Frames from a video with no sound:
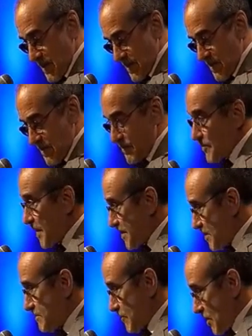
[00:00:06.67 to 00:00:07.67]
You
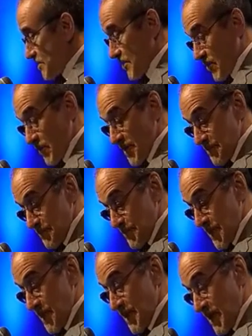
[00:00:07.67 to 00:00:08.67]
may well know him
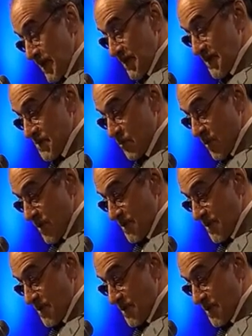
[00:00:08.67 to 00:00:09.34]
and his work